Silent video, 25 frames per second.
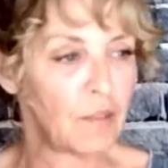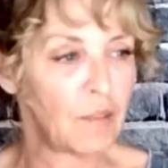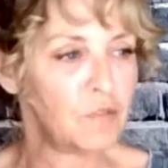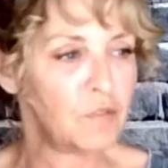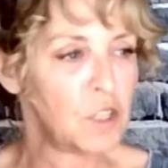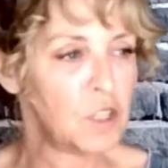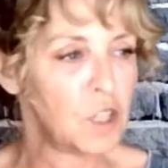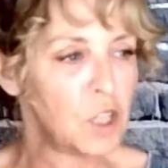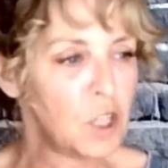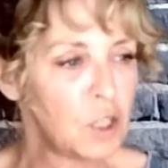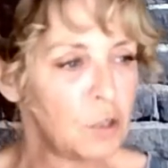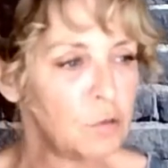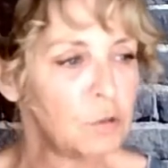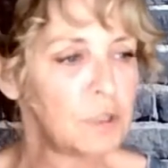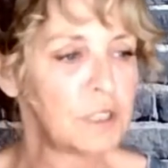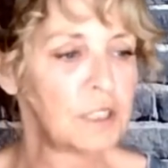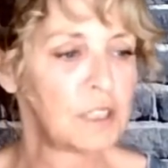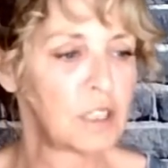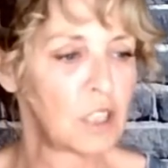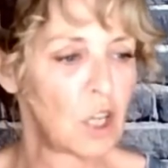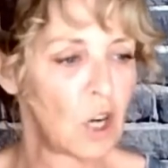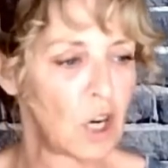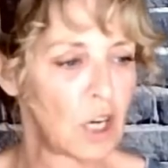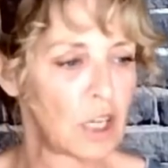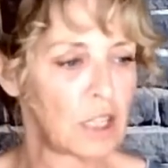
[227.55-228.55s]
new
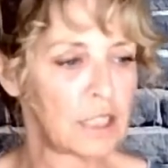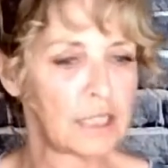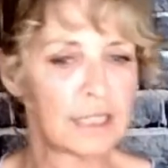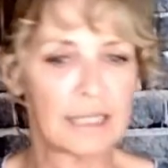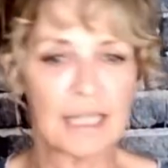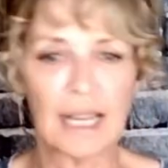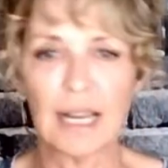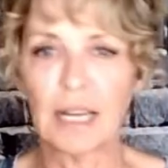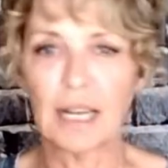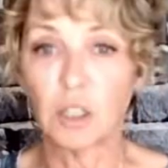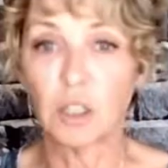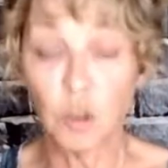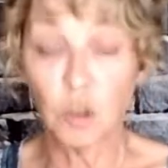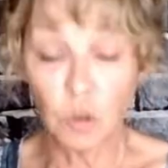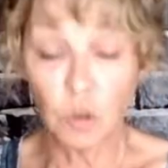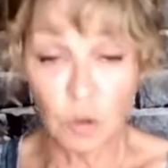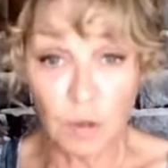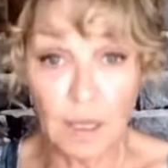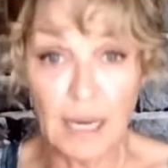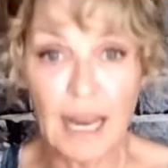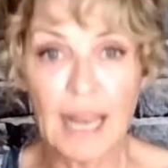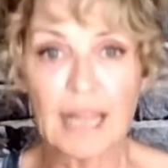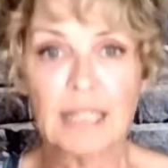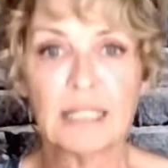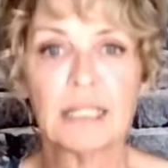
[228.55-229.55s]
starts and
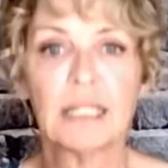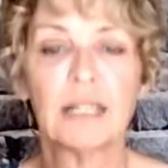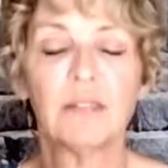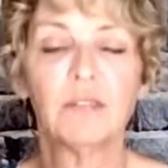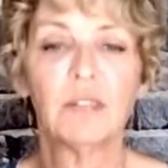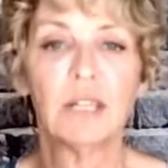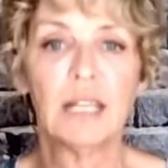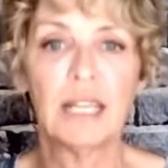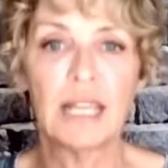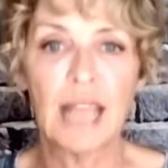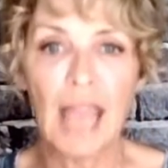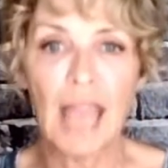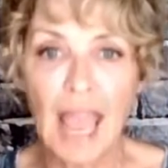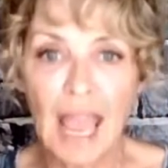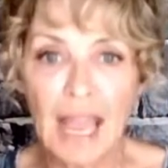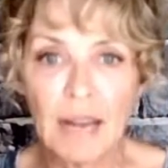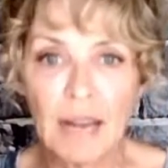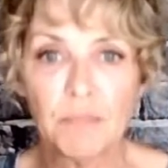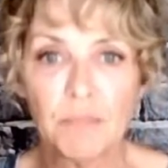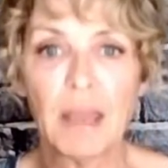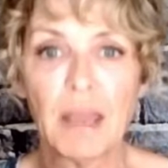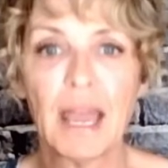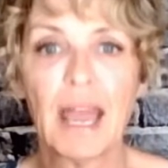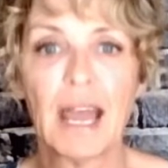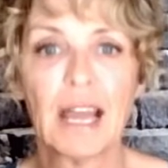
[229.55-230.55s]
creativity
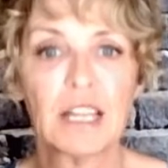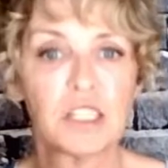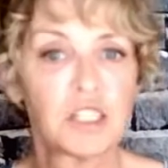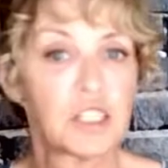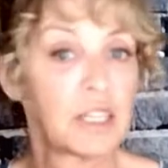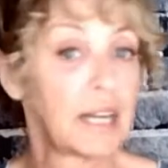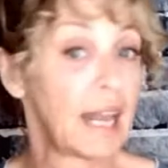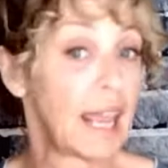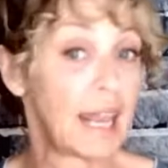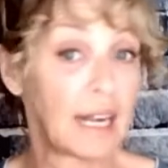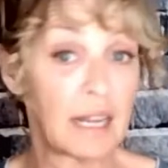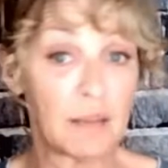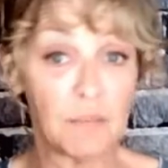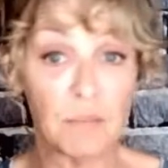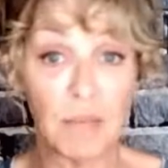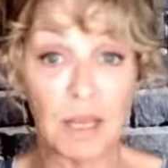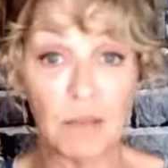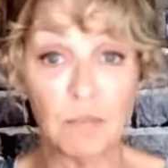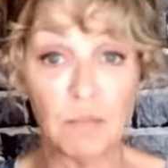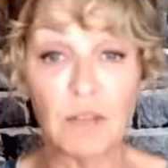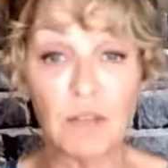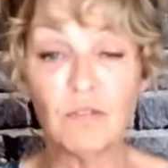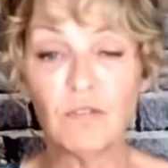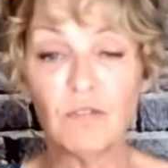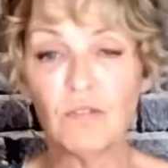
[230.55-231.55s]
and passion, and it may
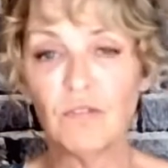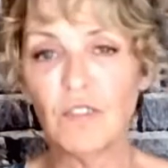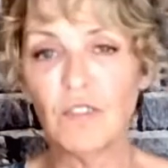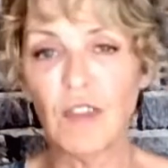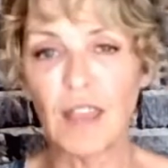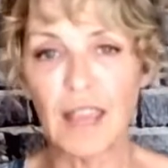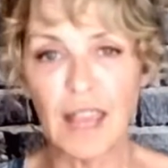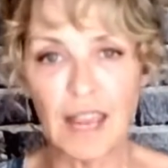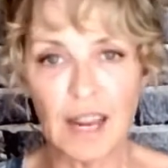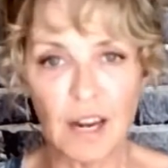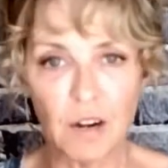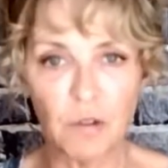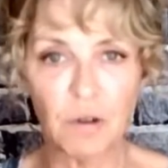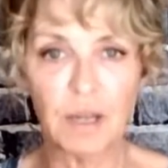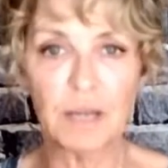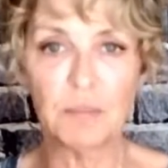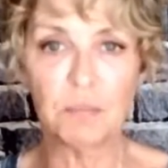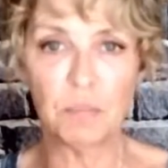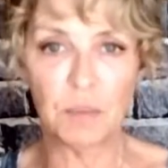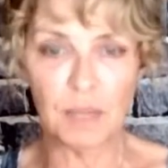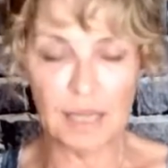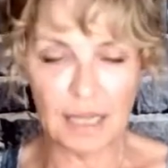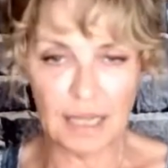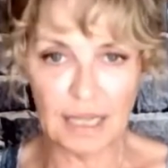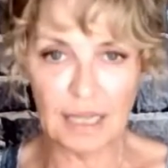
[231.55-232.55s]
be very
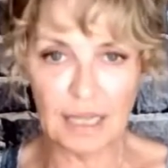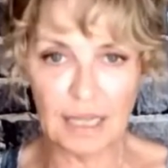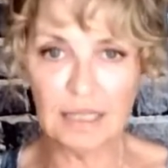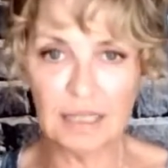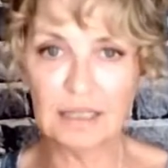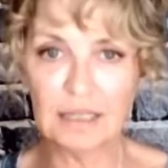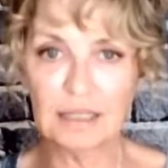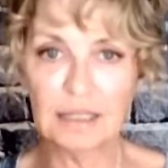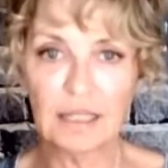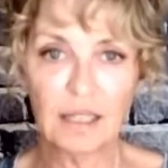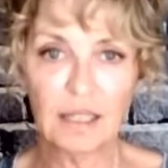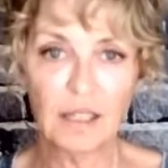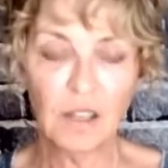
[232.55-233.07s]
peaked